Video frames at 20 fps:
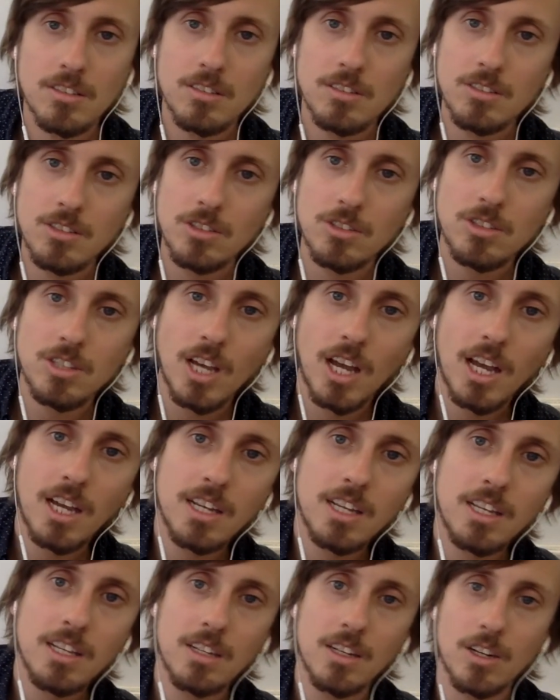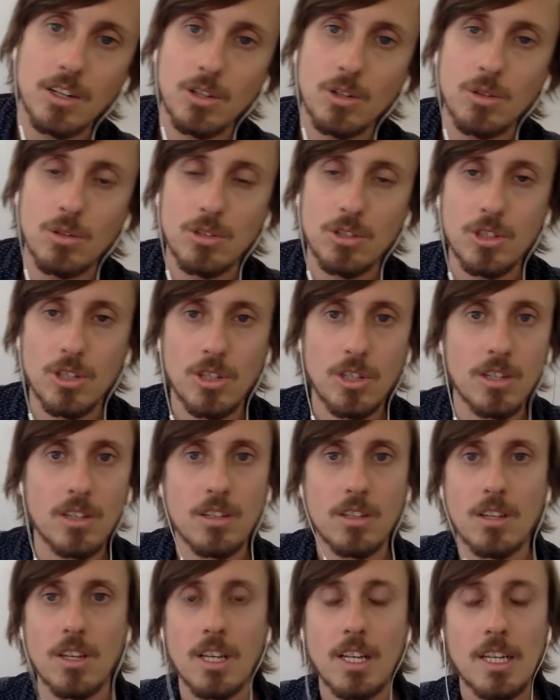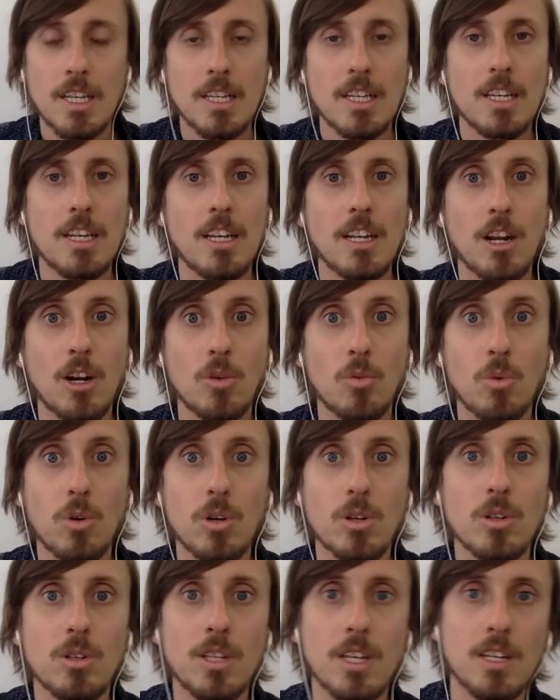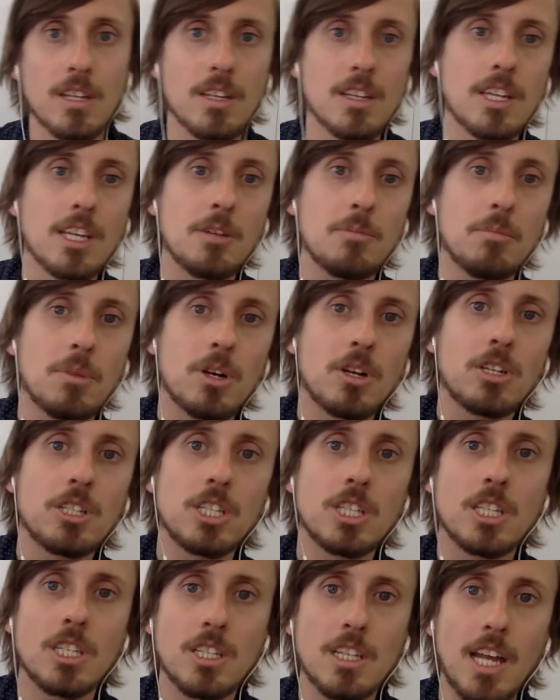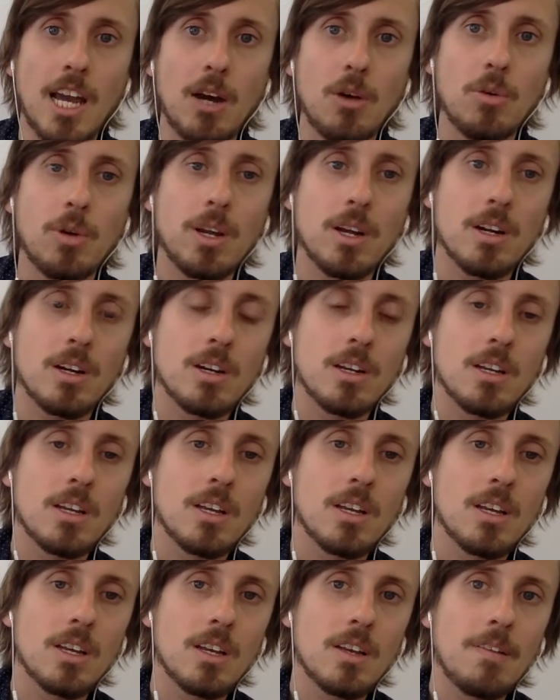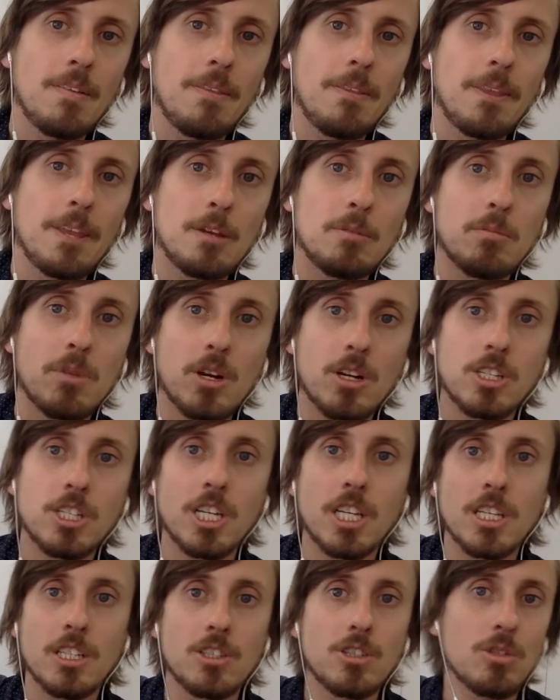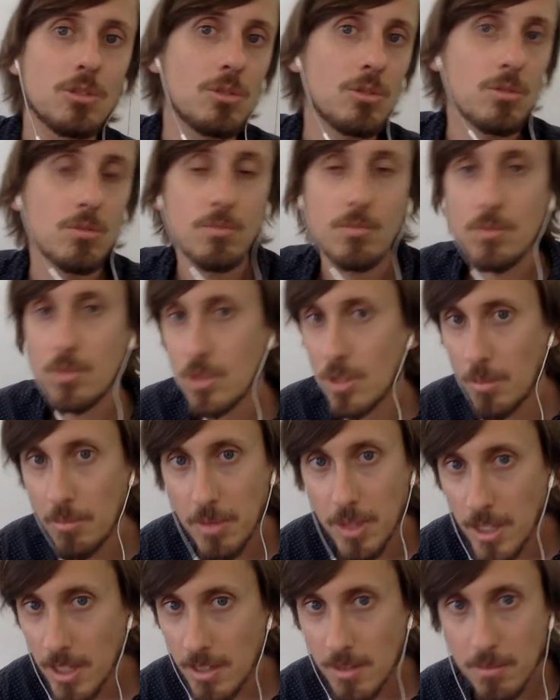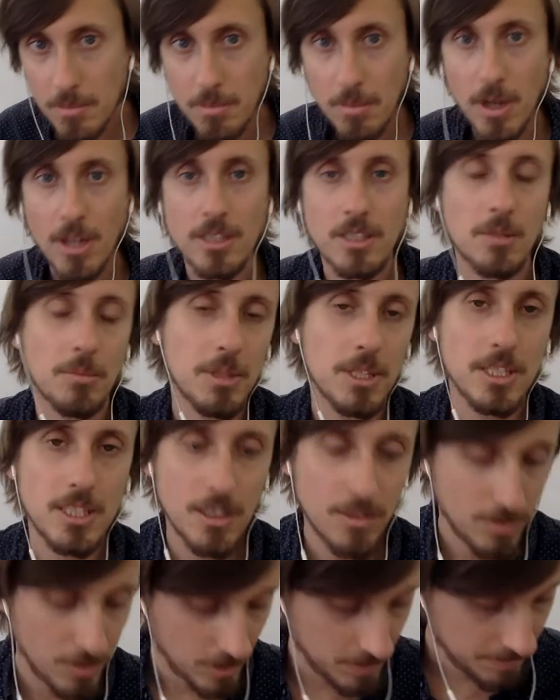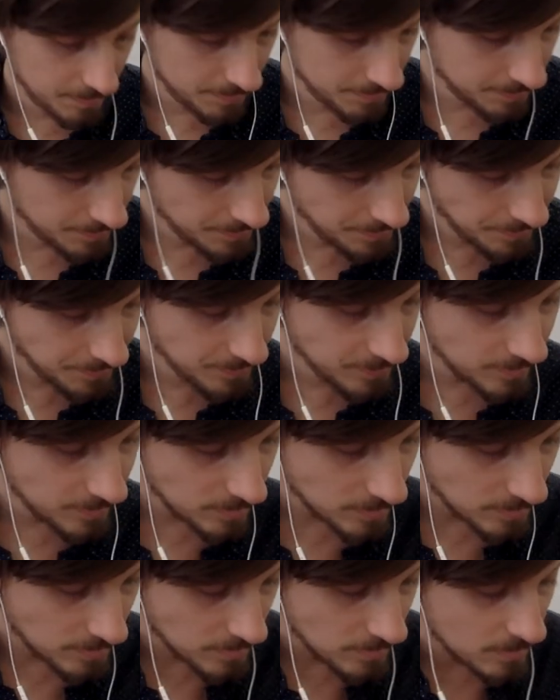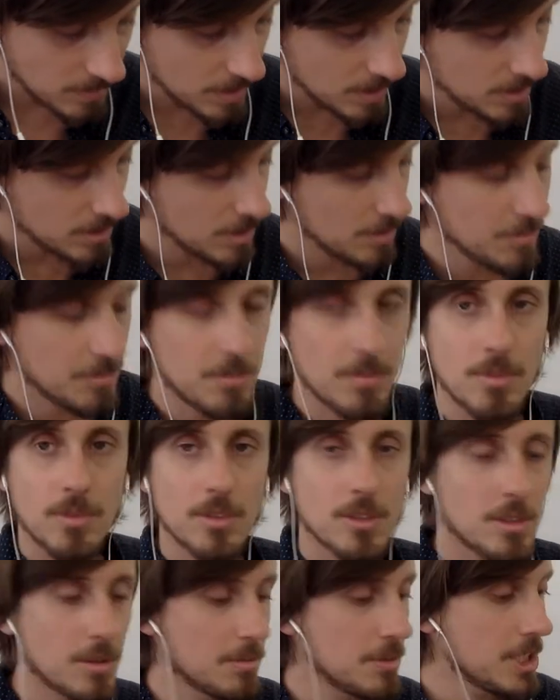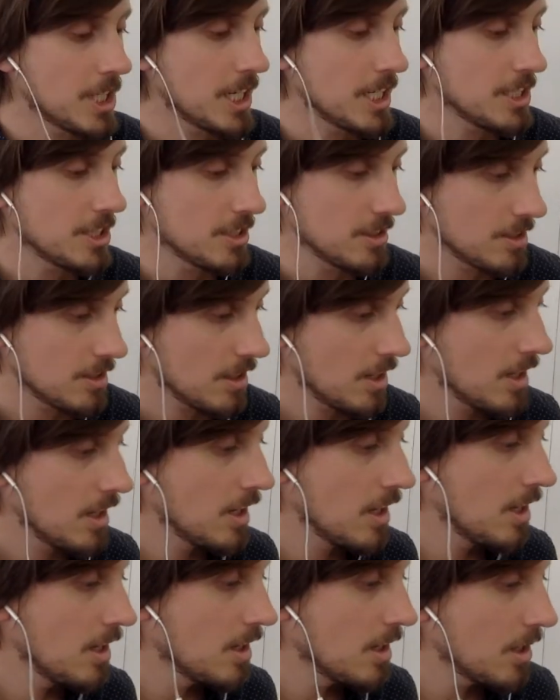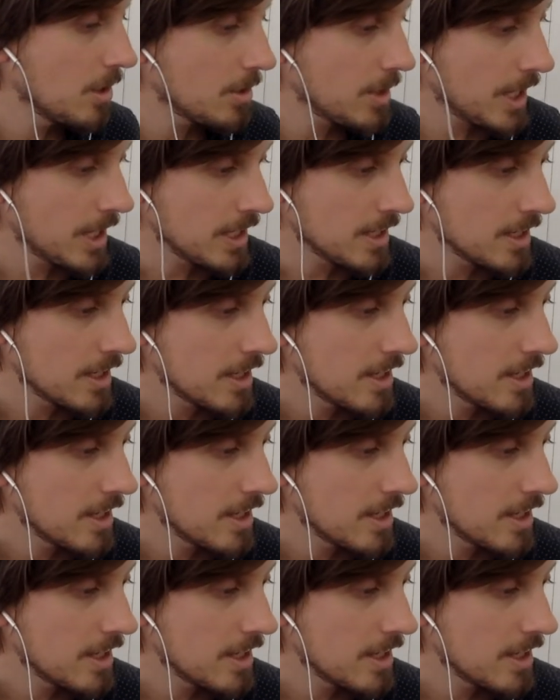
society, in our culture, in our world, and emerging. Now we are emerging into something possibly different. Some changes. Okay,